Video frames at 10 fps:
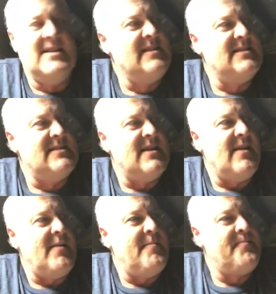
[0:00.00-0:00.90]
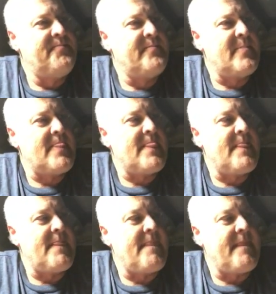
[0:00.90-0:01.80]
So,
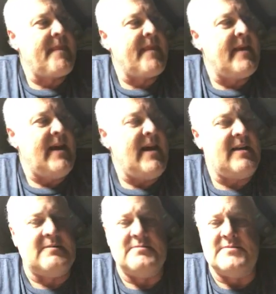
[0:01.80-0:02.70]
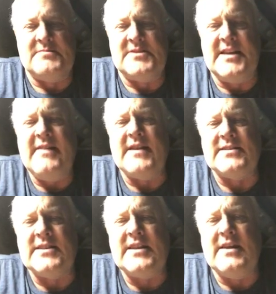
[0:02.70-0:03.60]
Yeah, Steve, I was
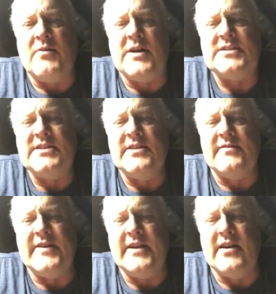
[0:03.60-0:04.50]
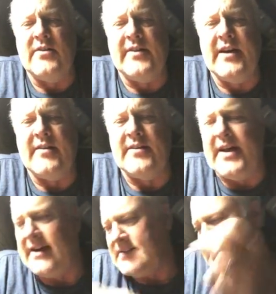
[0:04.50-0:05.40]
looking at watching your video the other
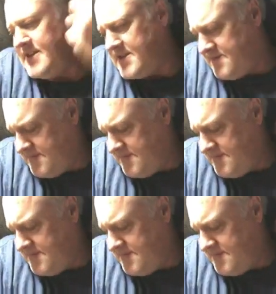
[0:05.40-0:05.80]
day. Jeez.